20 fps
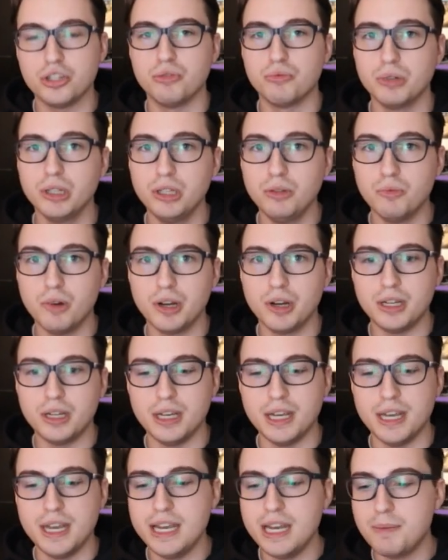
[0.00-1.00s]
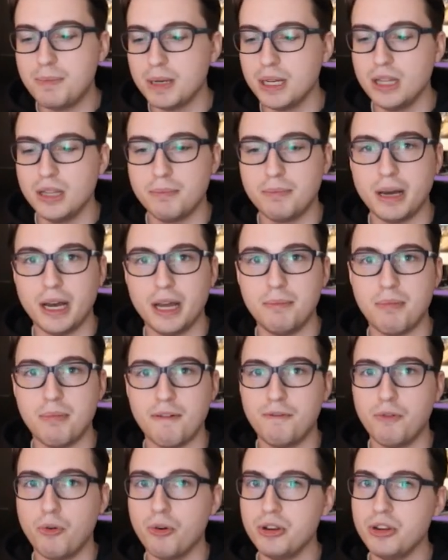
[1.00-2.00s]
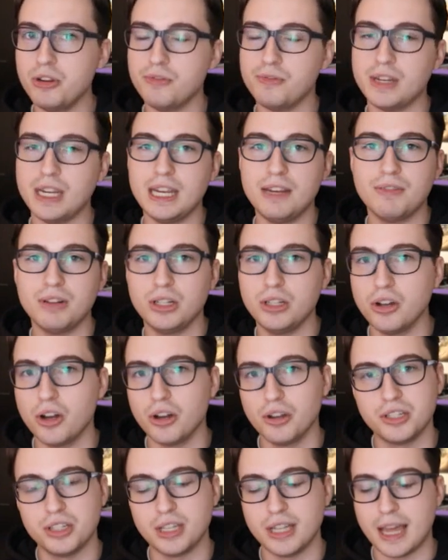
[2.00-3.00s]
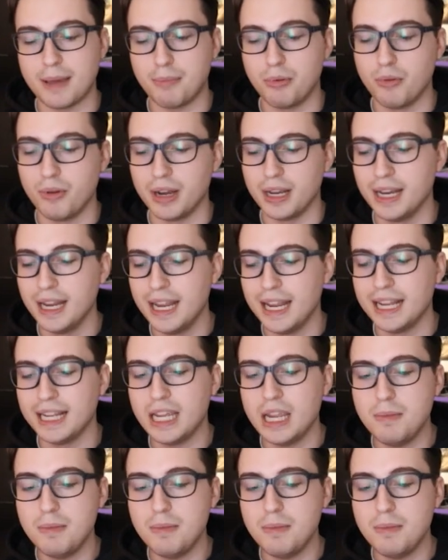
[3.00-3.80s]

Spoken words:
So you really want to nip it in the bud before you've even gotten to that point